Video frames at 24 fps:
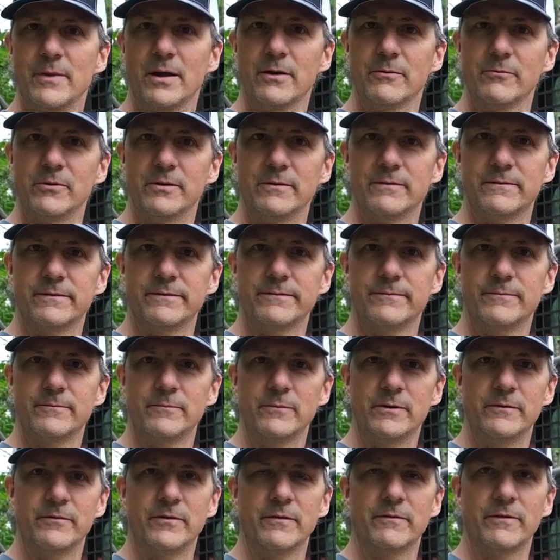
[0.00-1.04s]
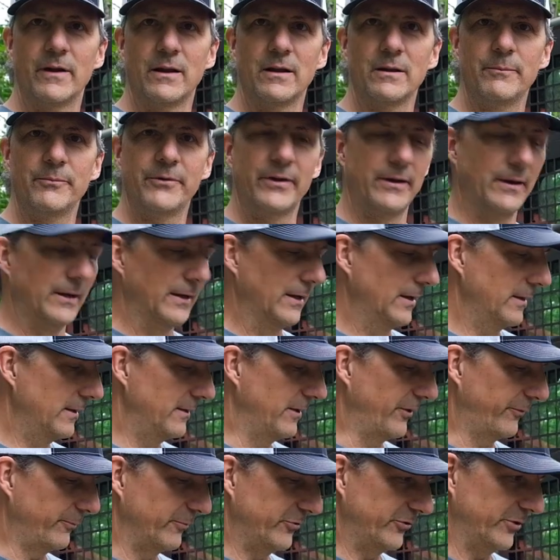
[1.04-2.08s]
that we've we've developed.
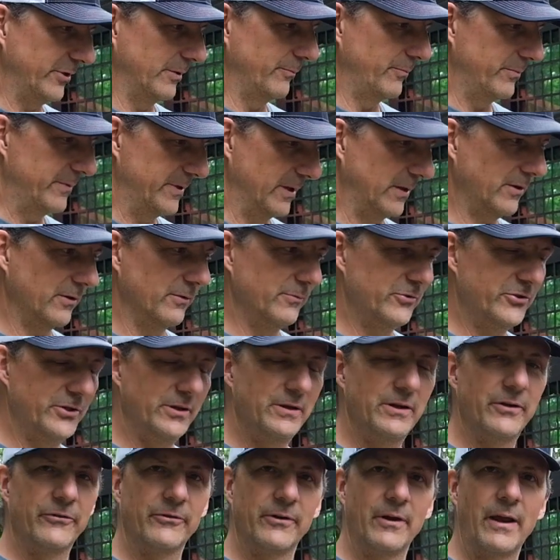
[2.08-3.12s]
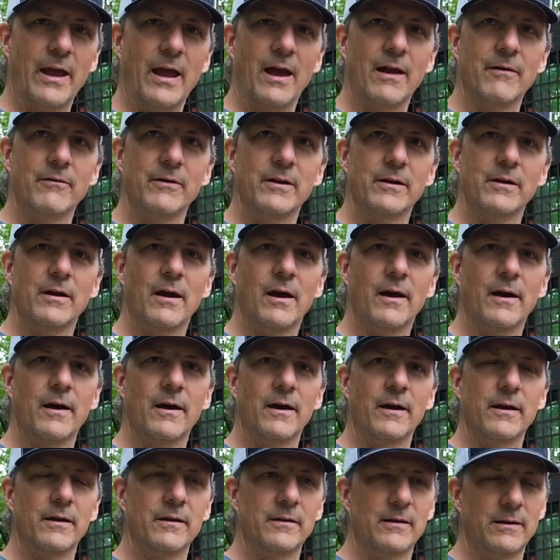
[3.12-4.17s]
This particular machine doesn't have it.
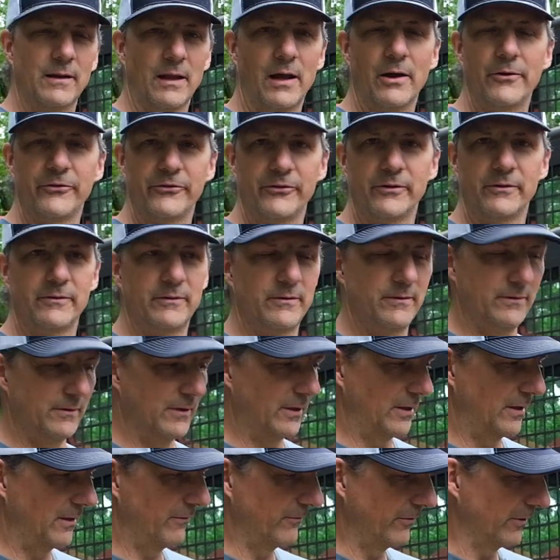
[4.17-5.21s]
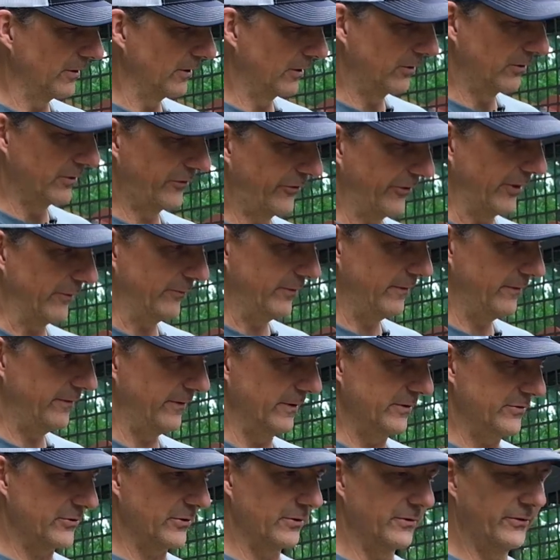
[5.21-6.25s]
It allows you a very good safety
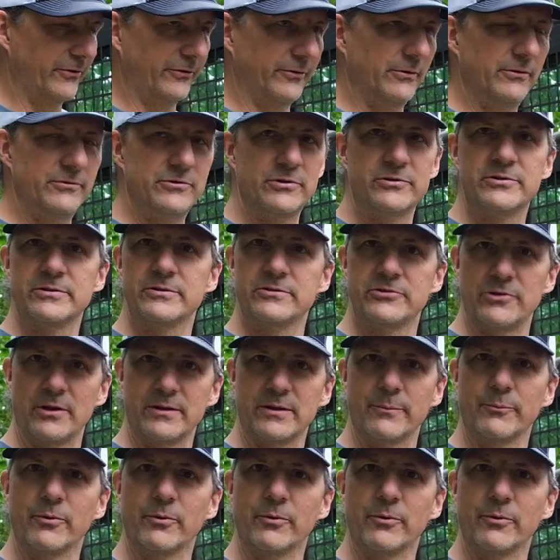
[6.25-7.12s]
feature. As soon as you shut the